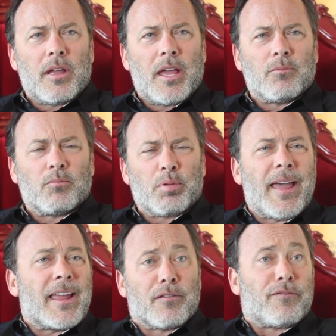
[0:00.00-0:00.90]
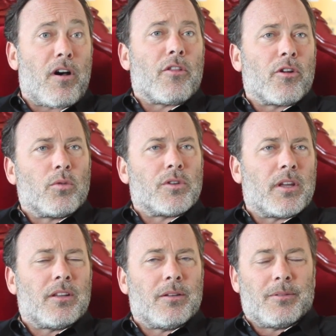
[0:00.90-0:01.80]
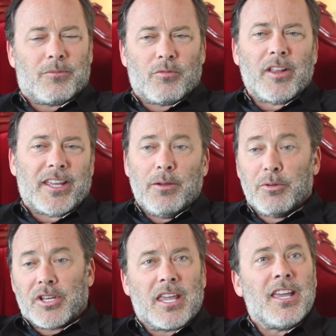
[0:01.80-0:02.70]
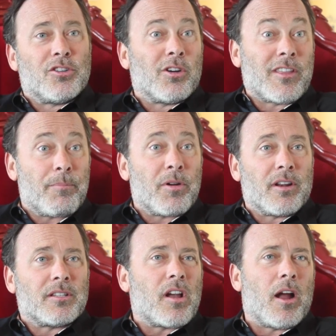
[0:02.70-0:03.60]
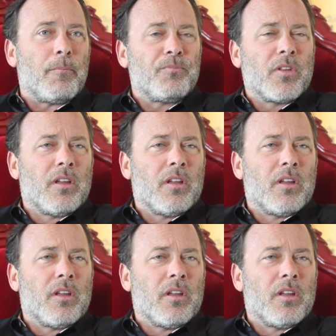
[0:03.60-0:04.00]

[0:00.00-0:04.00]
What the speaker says: and playing the father was really, he was a kid during that period of time.